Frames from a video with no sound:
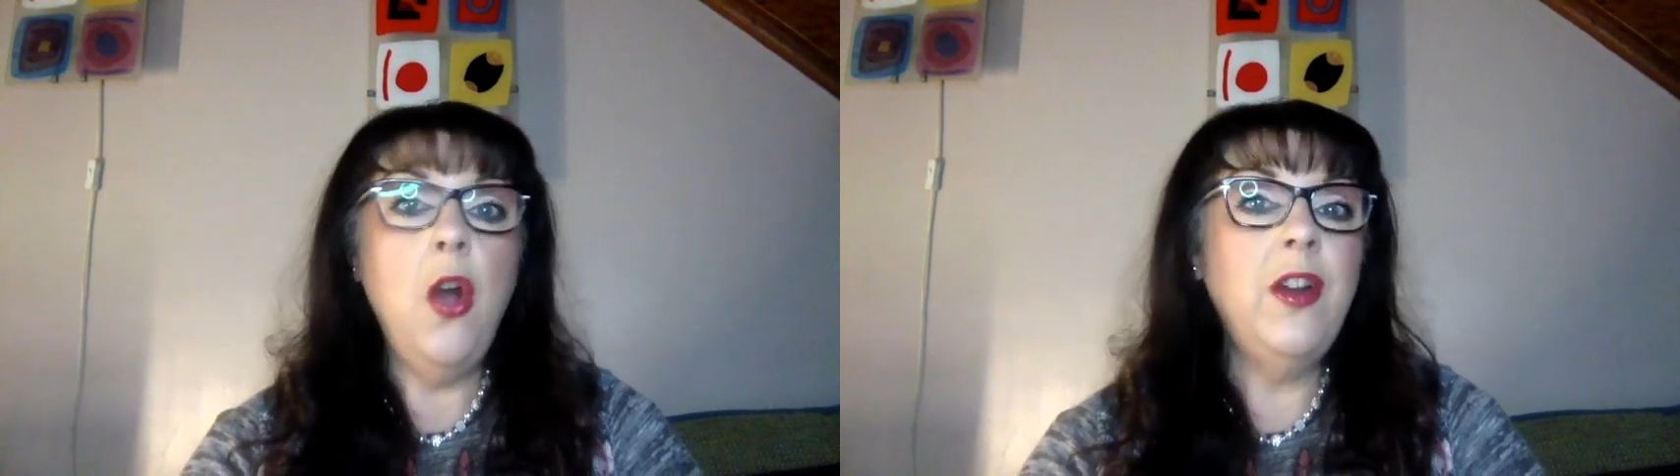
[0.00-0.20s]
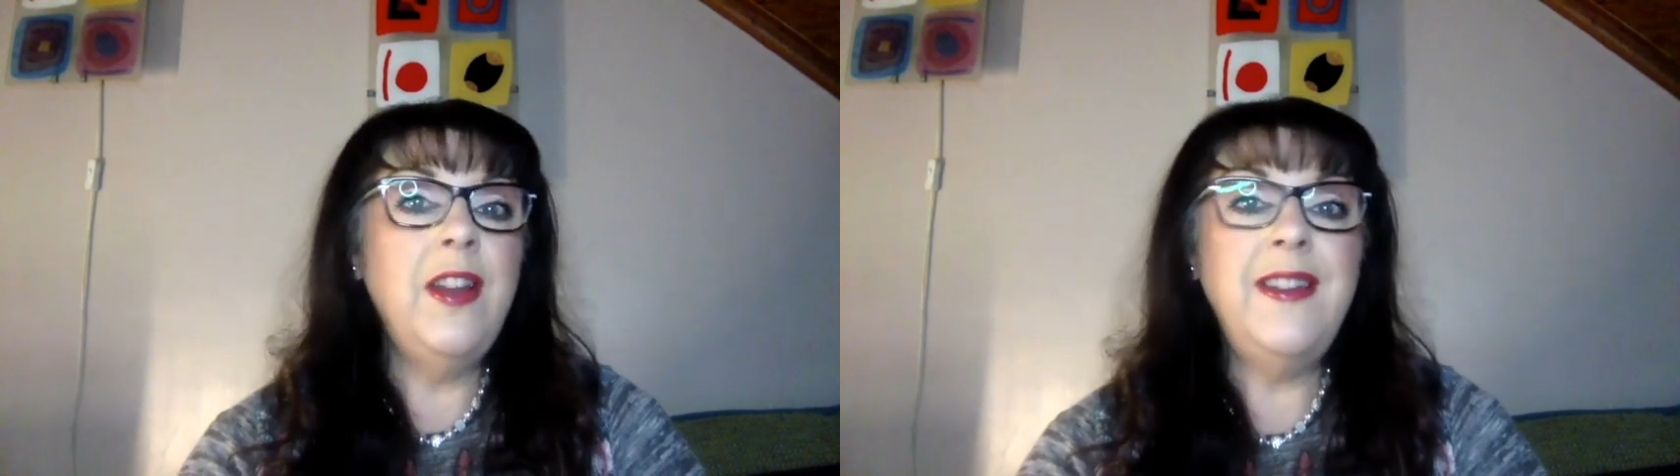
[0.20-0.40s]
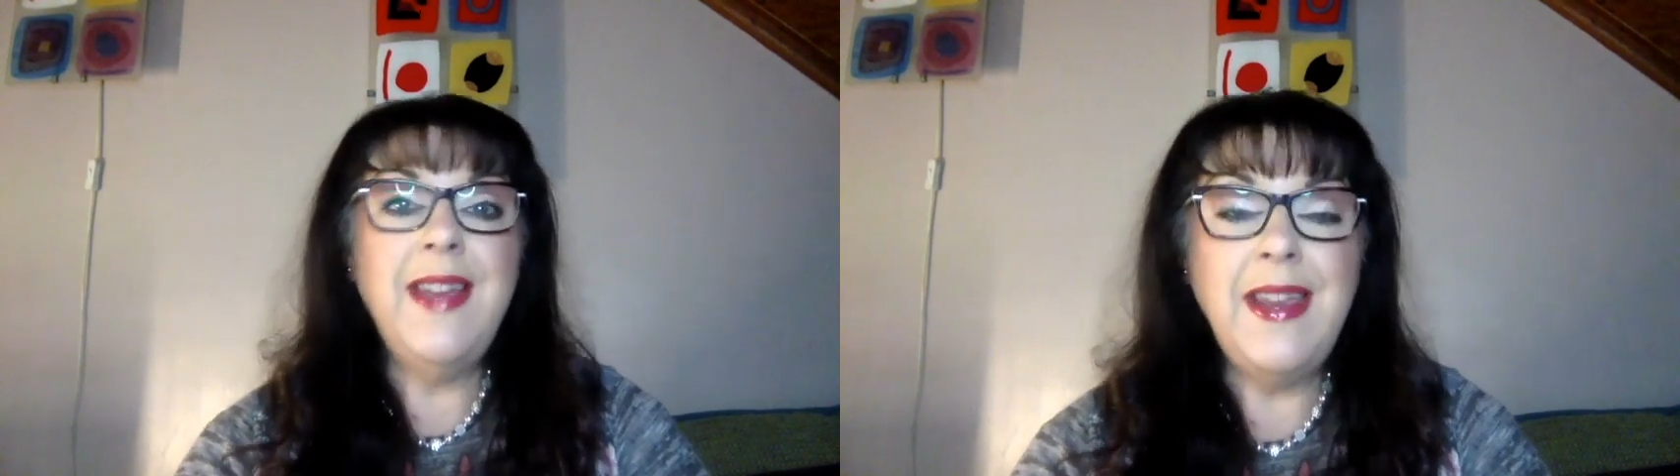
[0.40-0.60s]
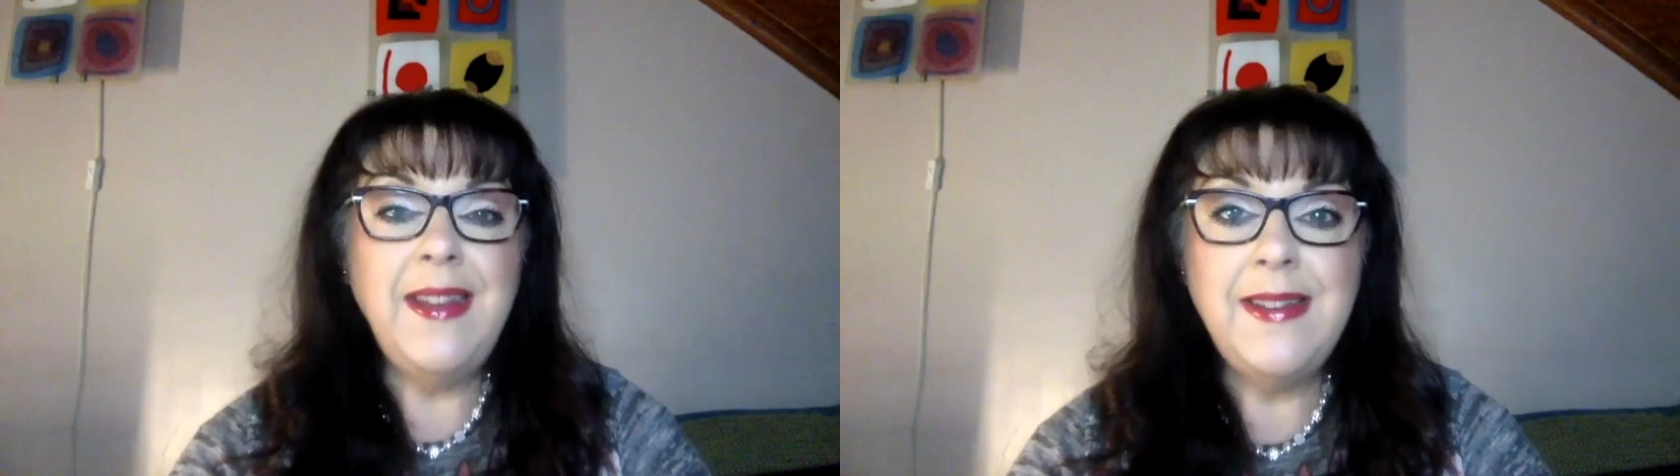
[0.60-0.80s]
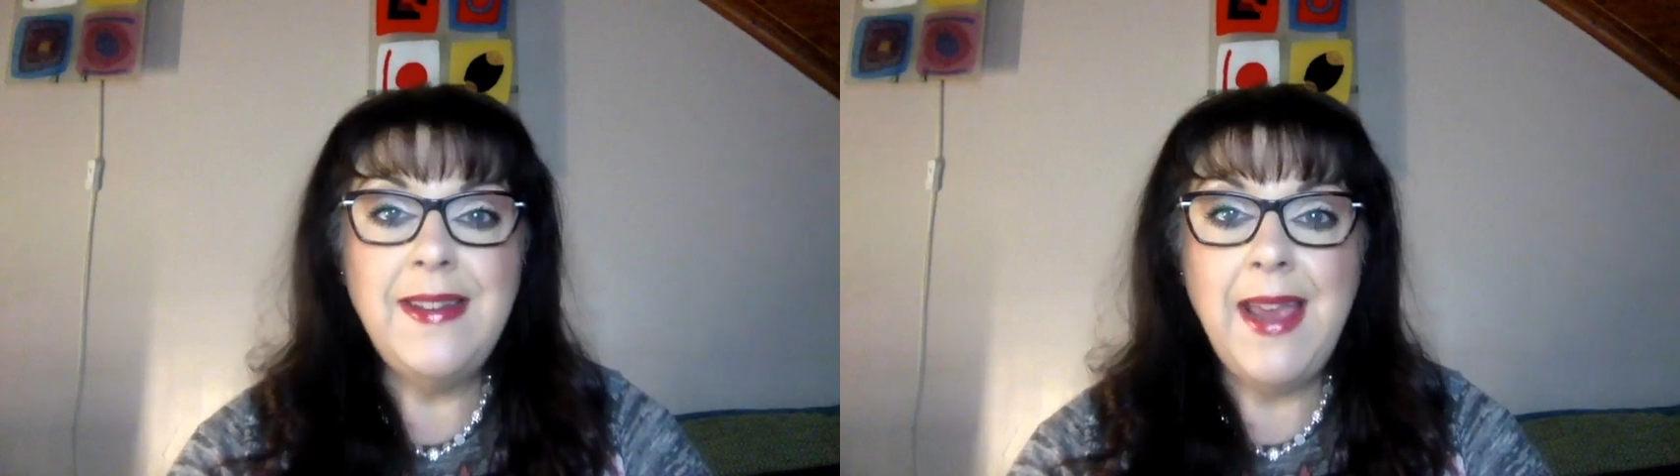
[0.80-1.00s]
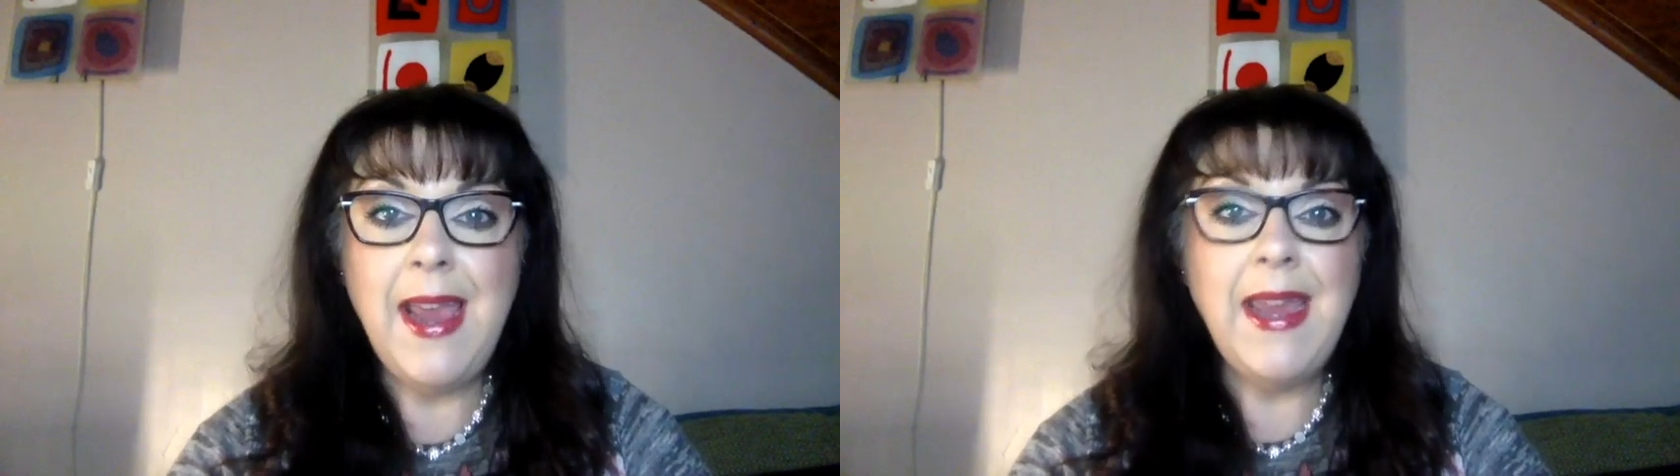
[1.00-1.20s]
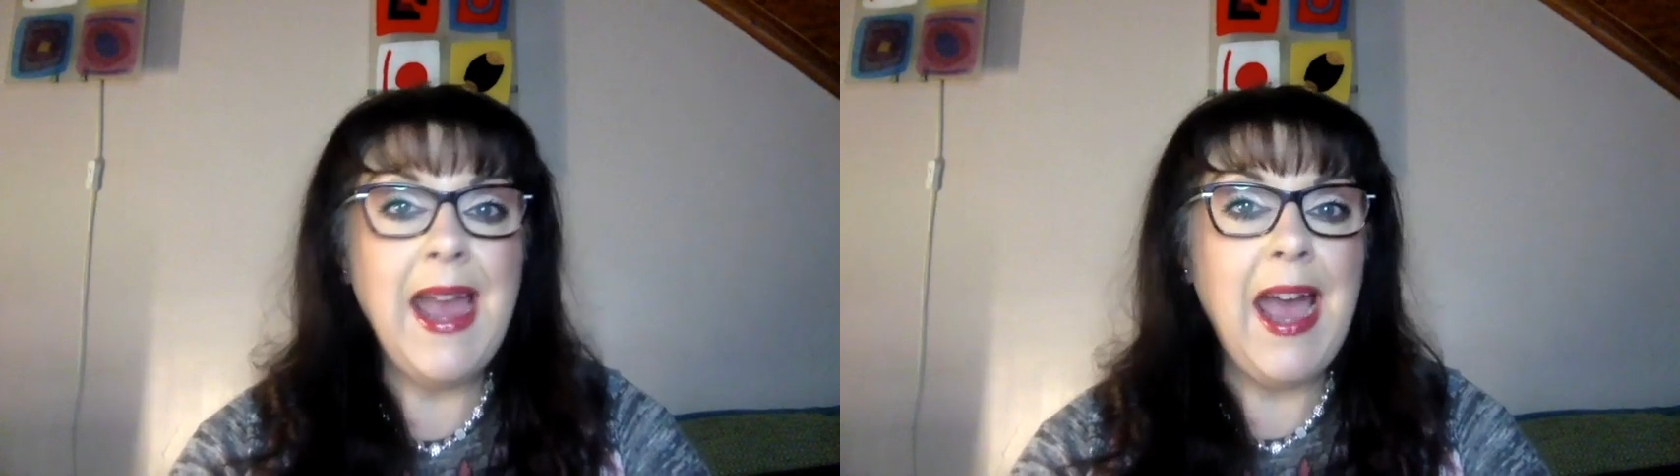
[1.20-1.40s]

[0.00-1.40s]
on a day-to-day,